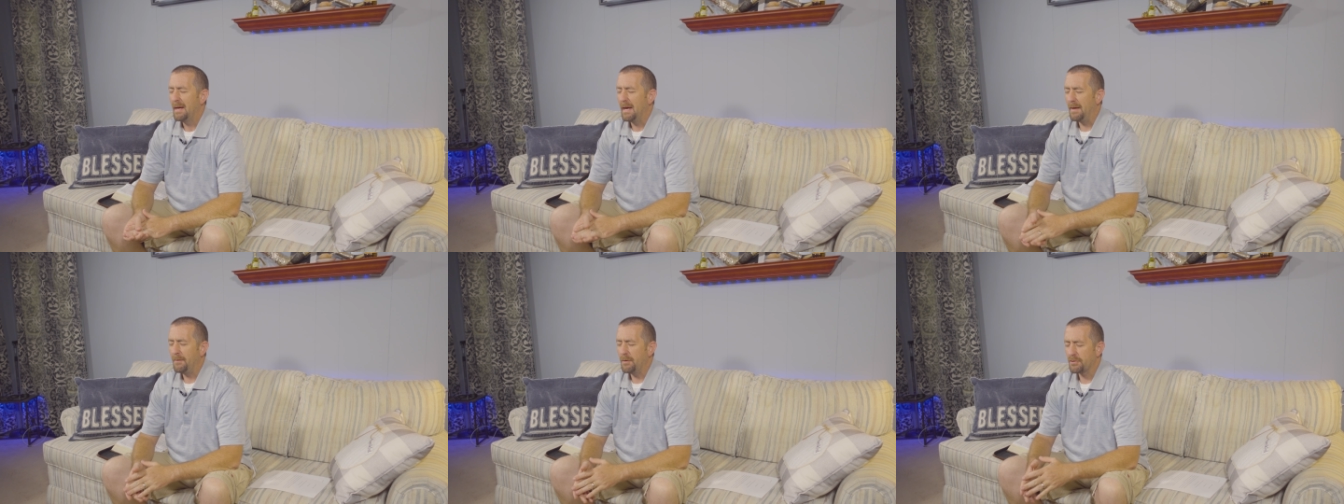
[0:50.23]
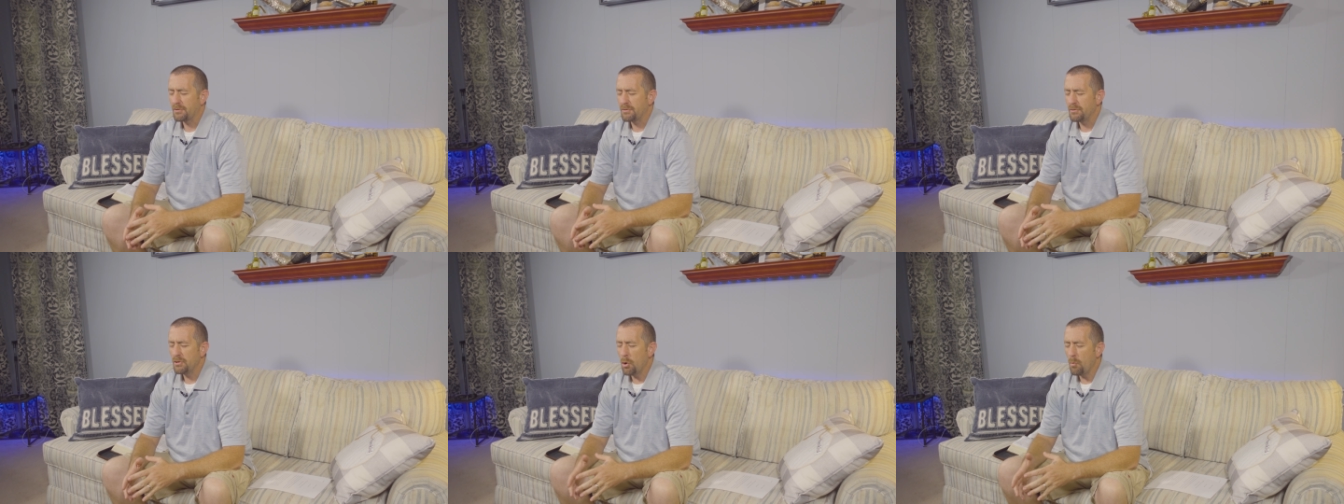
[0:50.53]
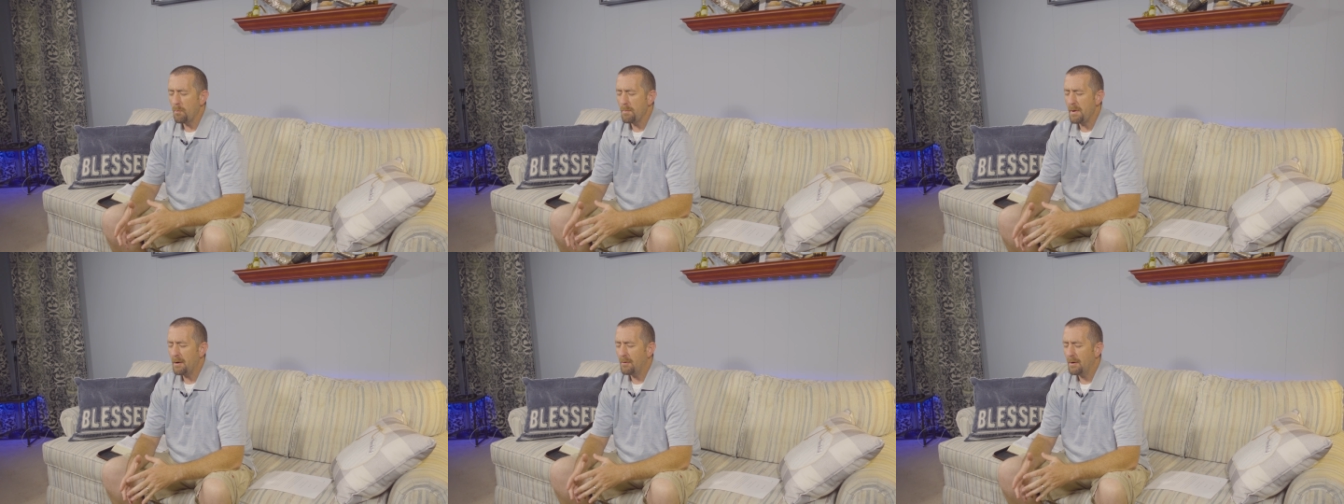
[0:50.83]
And there's
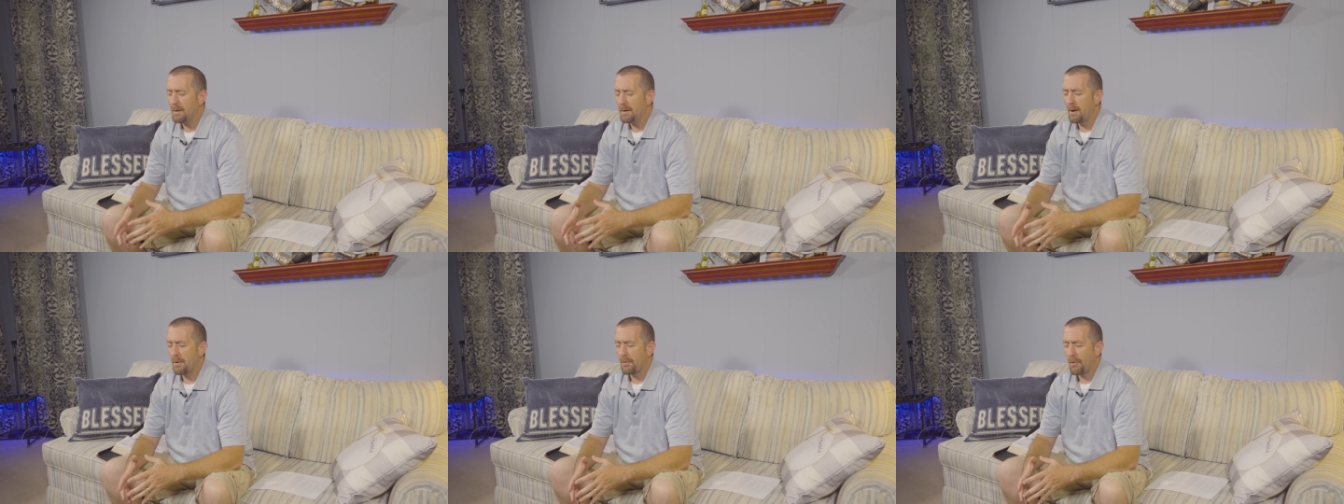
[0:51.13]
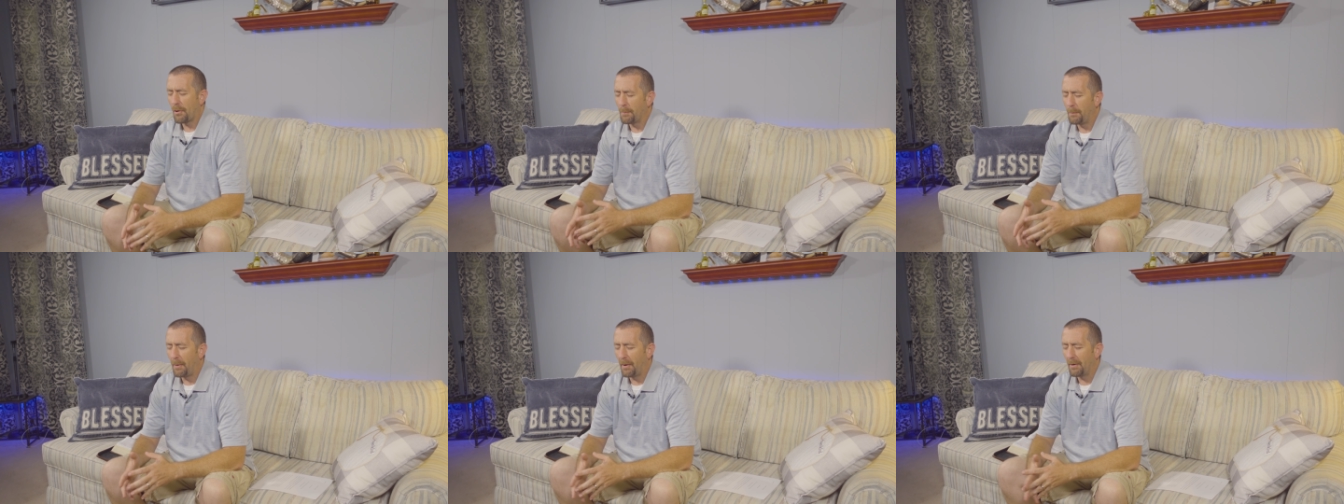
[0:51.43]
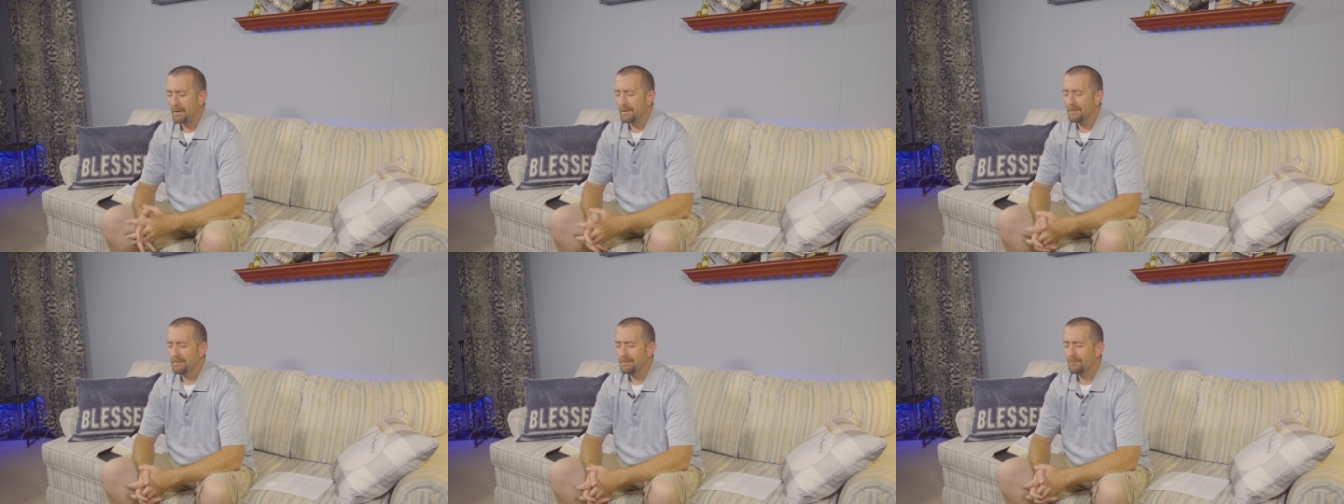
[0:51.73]
no merit on our
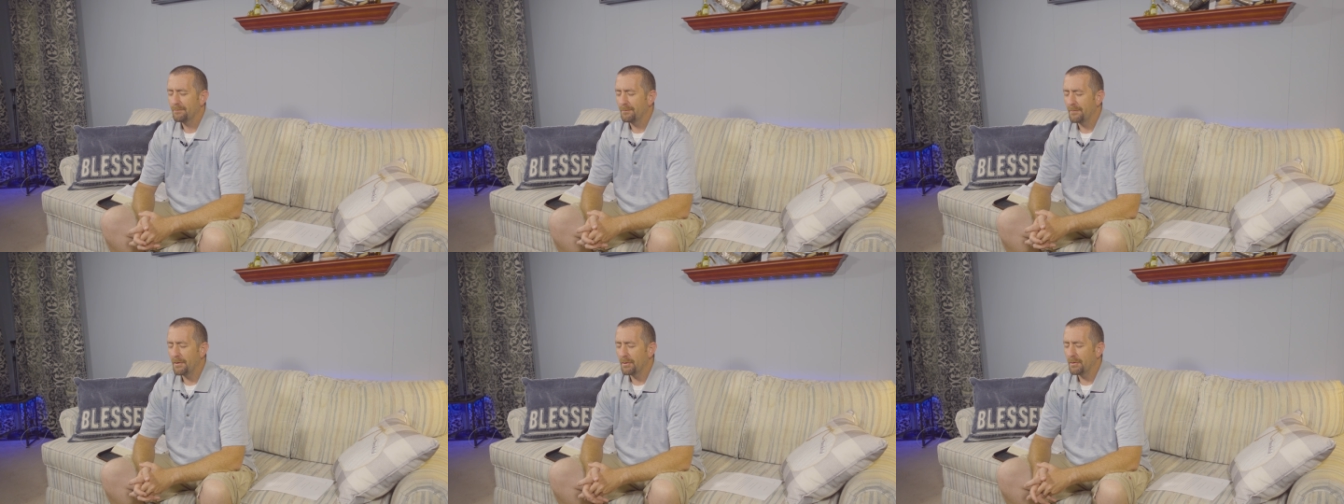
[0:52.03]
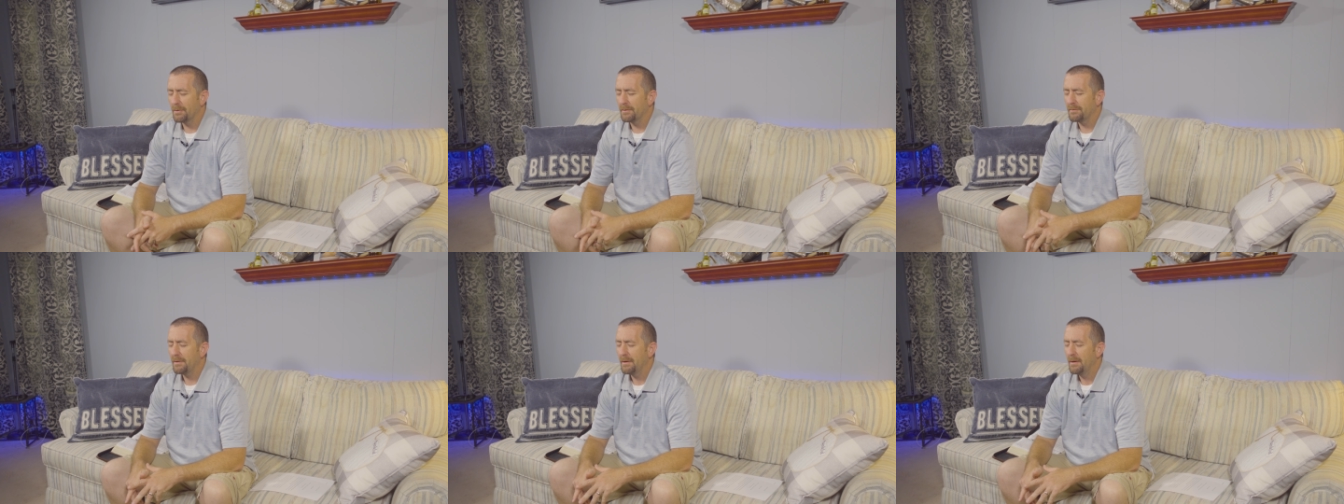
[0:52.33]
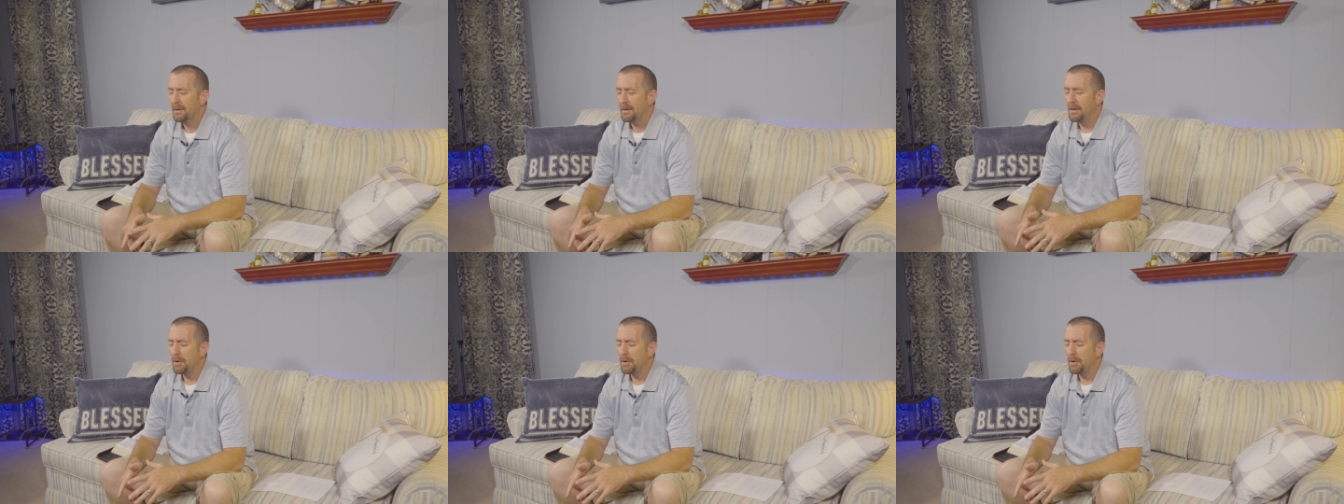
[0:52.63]
part. There is,